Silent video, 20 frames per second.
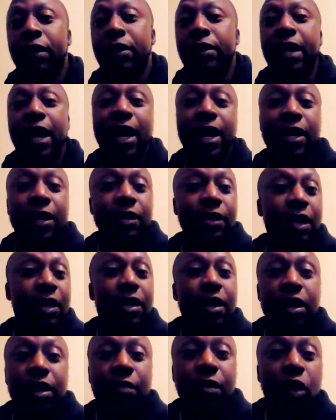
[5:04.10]
I died, then
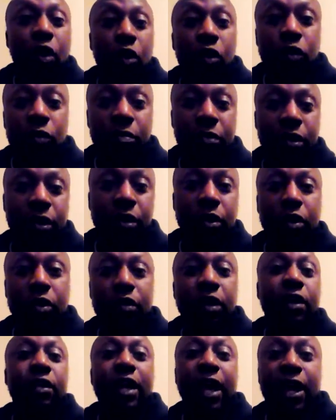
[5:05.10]
they never owned me because
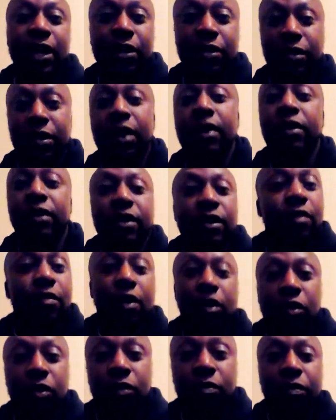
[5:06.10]
I died and they never
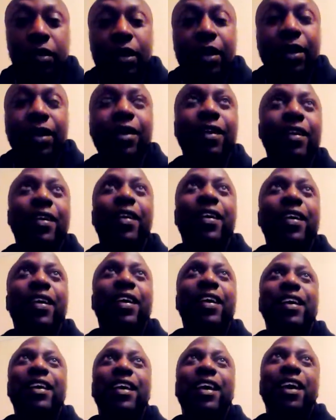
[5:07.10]
owned me.
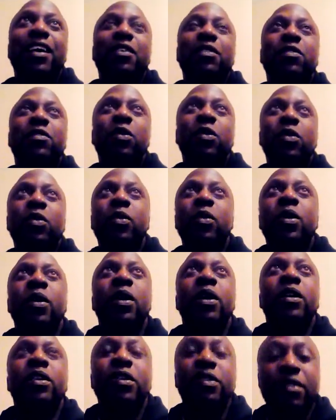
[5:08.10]
Yeah, so
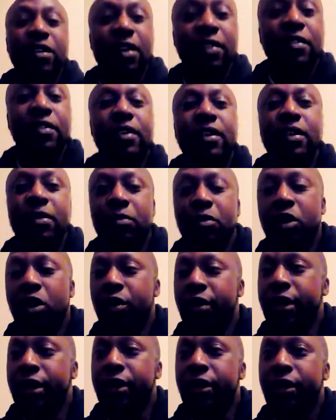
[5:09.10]
you just keep
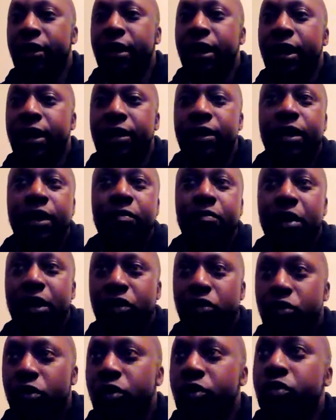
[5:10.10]
going and make
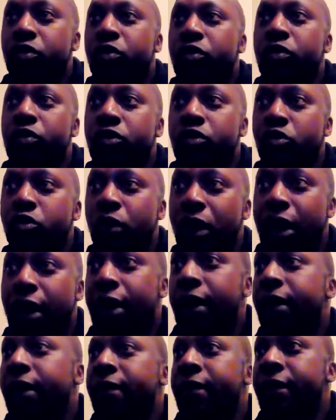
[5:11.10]
sure you
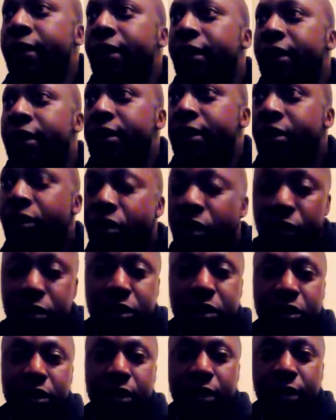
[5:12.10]
are
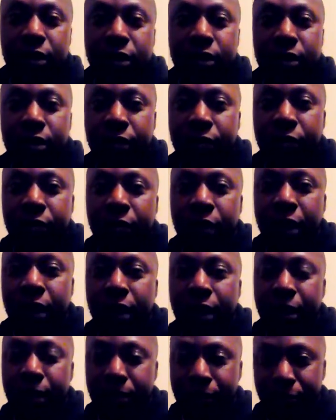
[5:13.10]
not
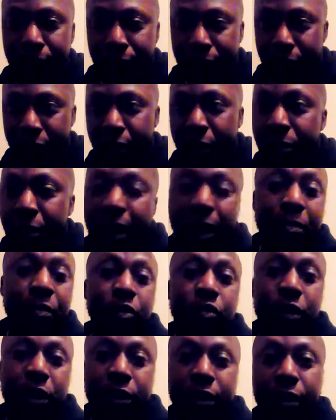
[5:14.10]
the
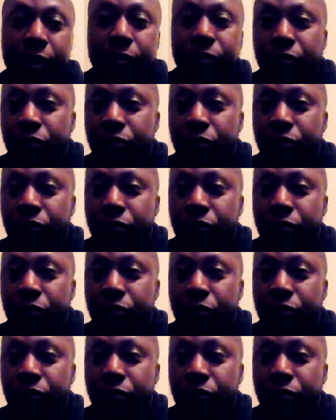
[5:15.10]
perpetrator.